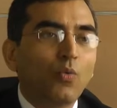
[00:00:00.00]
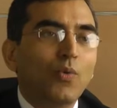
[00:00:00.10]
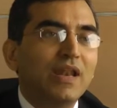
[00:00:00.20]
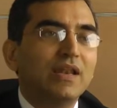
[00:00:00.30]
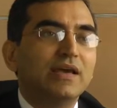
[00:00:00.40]

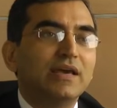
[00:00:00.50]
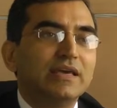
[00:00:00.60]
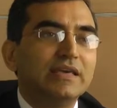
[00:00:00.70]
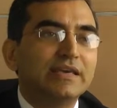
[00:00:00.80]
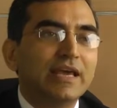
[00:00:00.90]
well
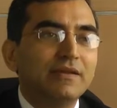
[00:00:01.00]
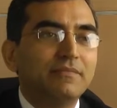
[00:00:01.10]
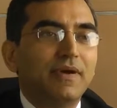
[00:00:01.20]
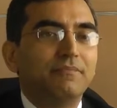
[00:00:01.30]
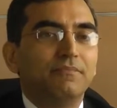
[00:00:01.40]
he
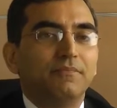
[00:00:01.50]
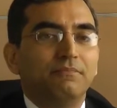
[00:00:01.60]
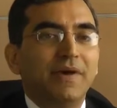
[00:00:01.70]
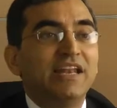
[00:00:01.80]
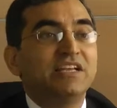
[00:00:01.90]
can
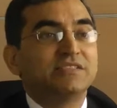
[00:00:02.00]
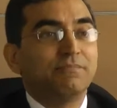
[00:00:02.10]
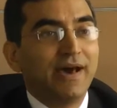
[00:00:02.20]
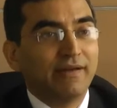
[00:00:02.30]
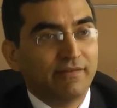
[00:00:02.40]
manage the
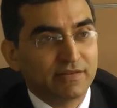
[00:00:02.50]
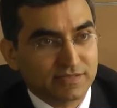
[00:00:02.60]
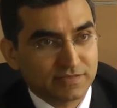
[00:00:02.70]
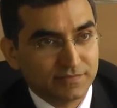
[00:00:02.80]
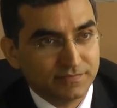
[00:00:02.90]

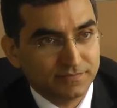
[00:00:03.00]
barriers.